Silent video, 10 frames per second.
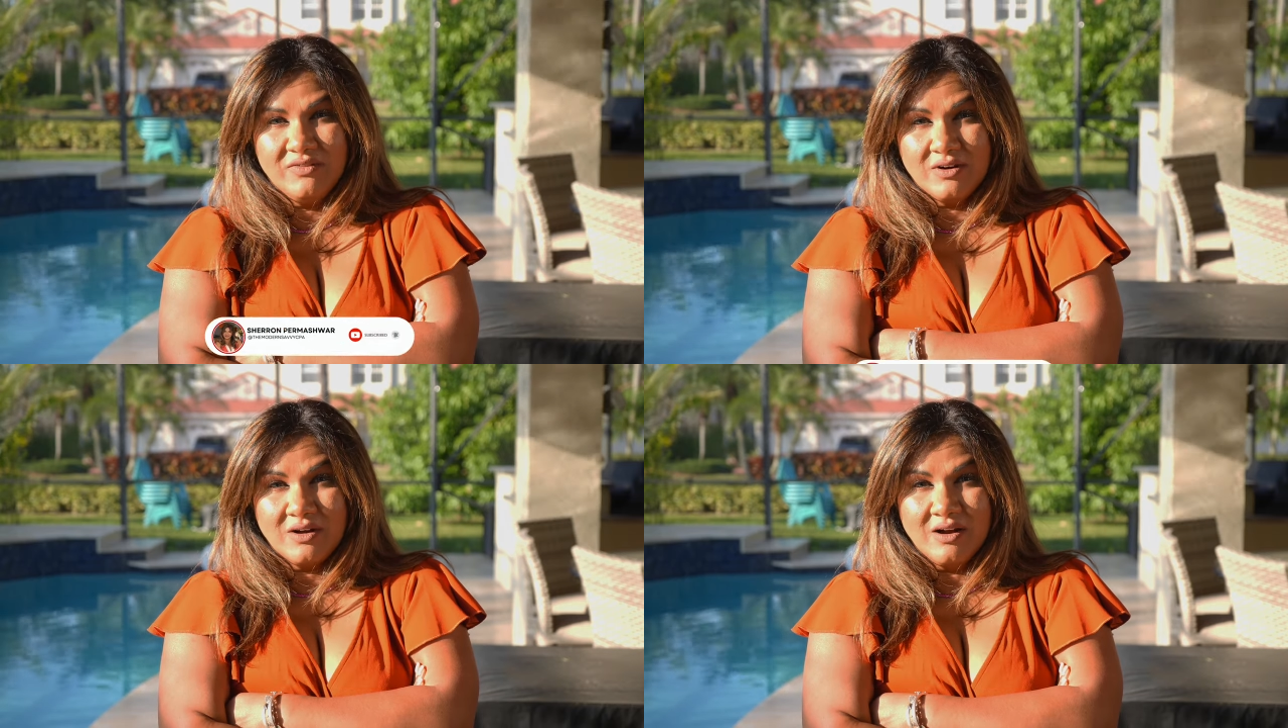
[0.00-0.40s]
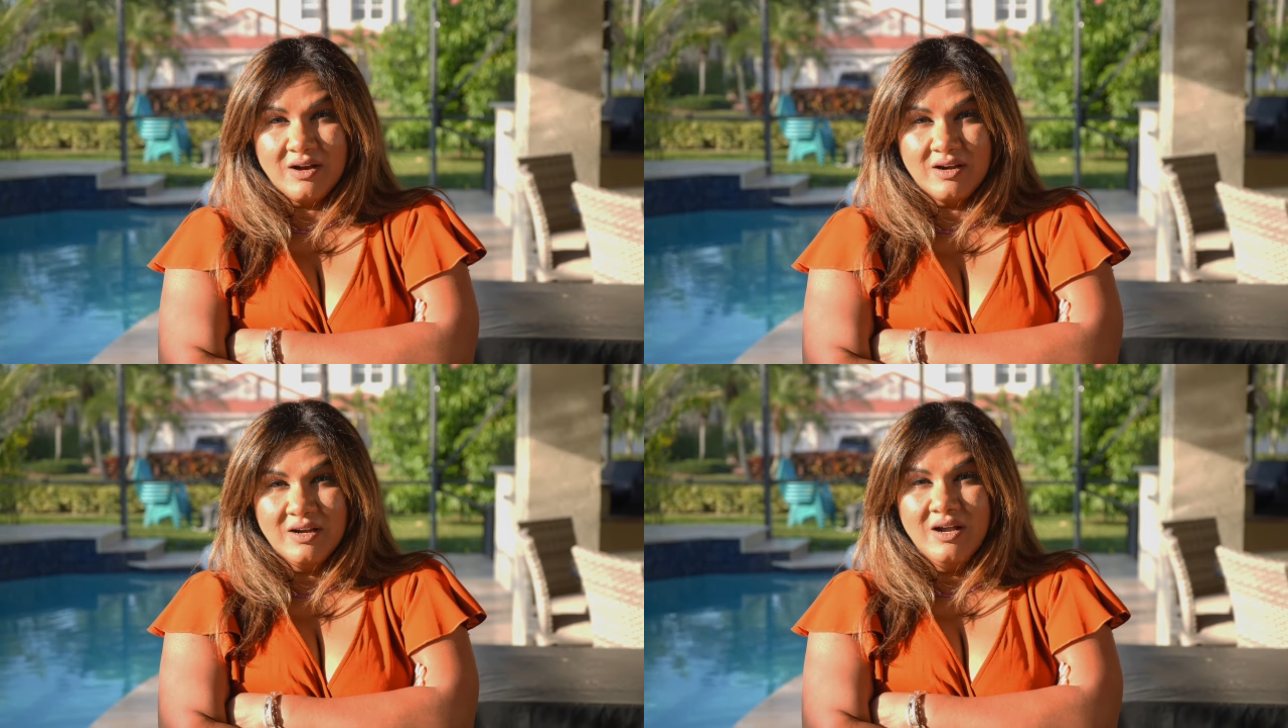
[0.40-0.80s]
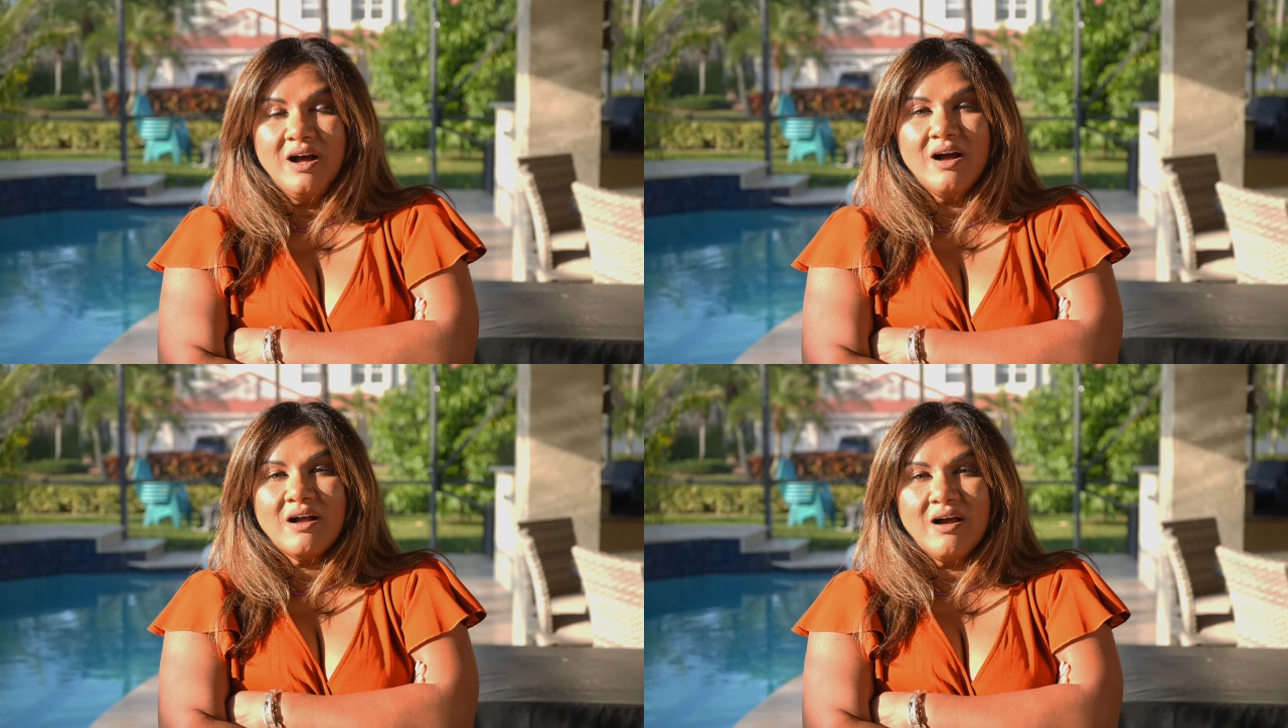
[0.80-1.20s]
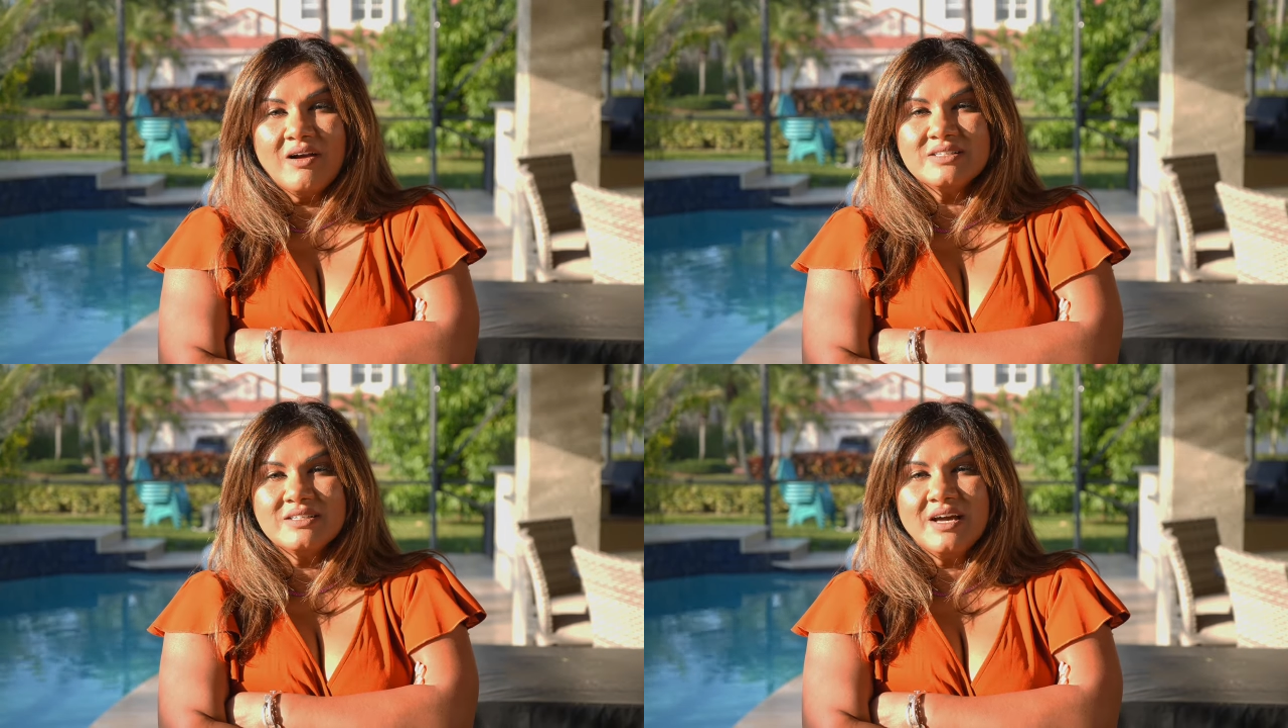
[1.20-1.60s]
for a car. A
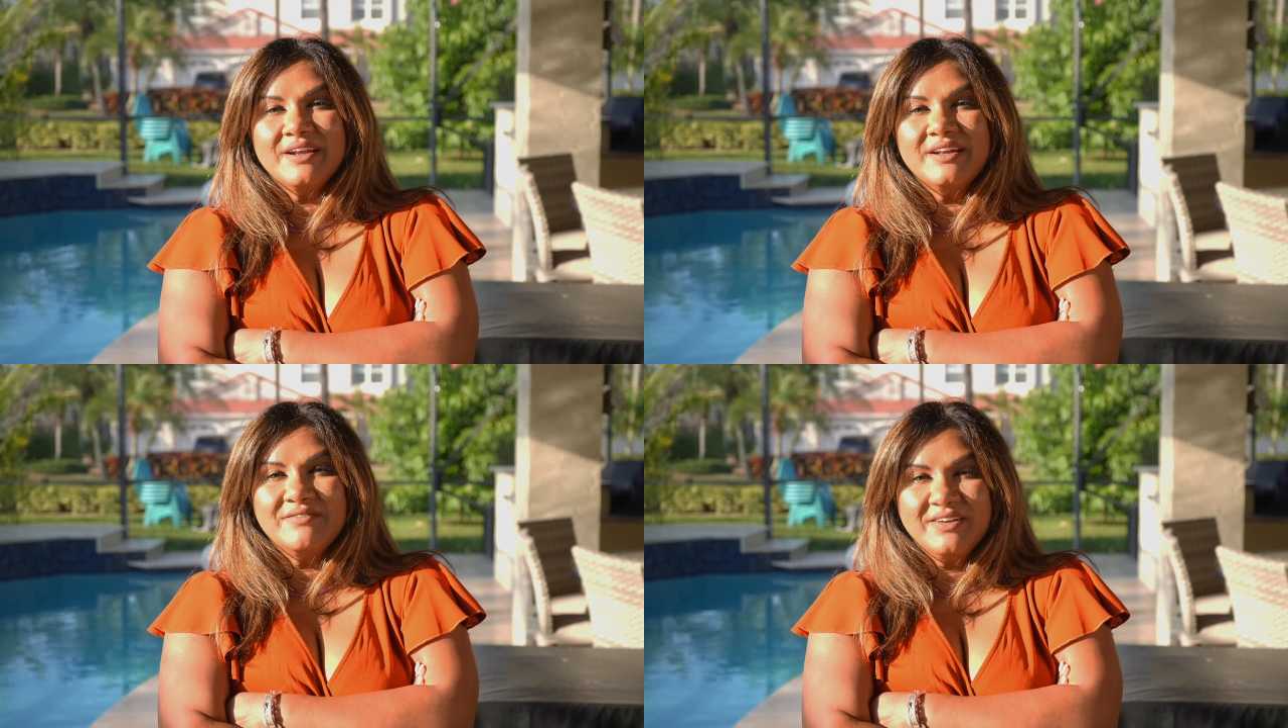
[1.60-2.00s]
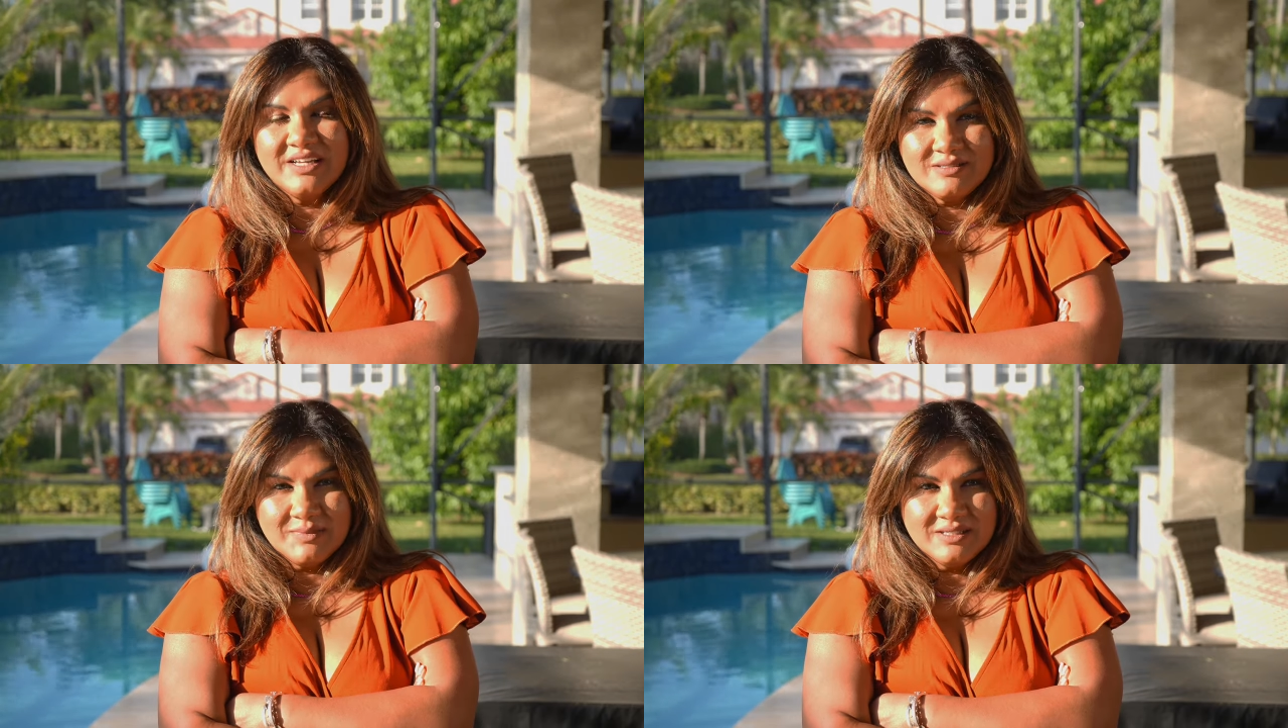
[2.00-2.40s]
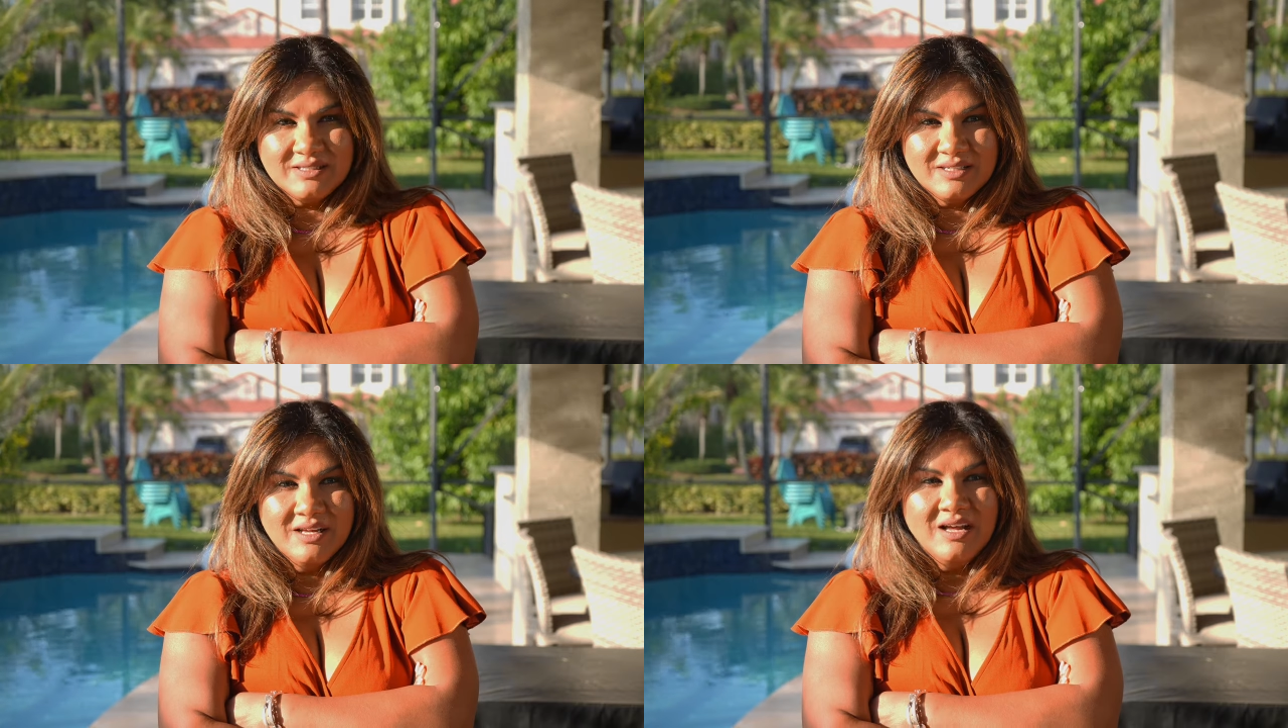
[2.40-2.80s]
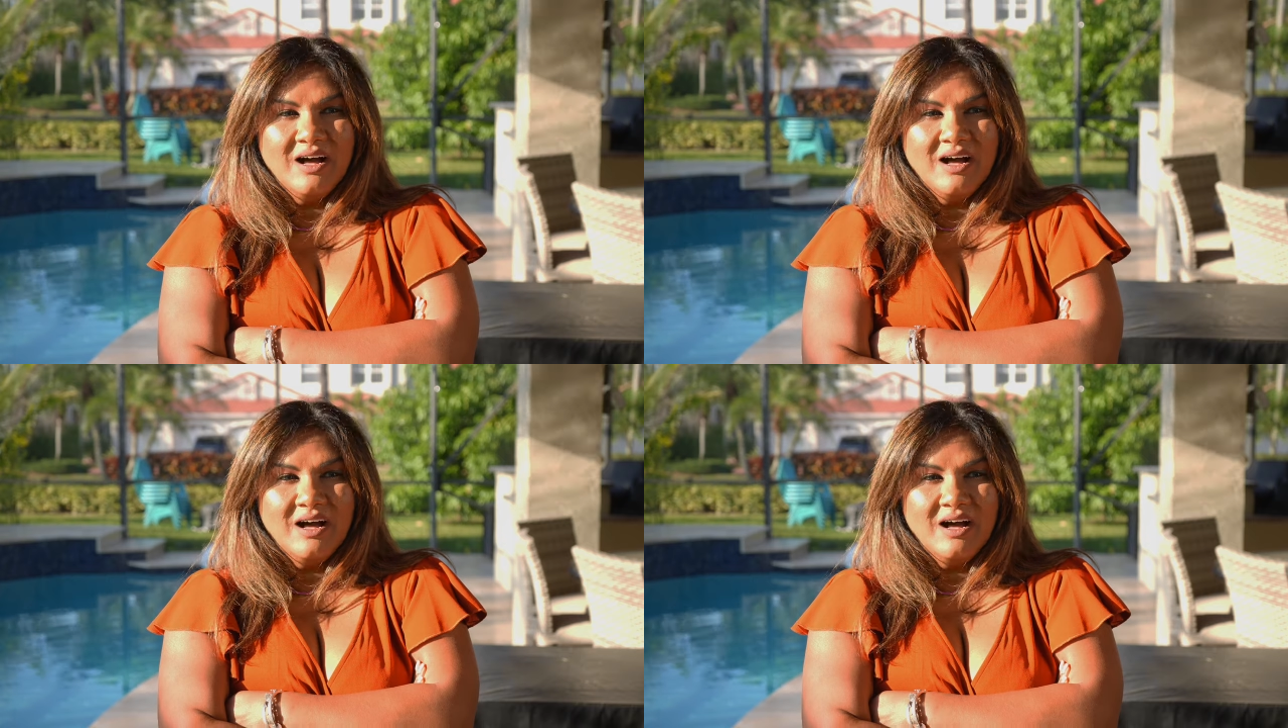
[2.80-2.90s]
car is not an investment.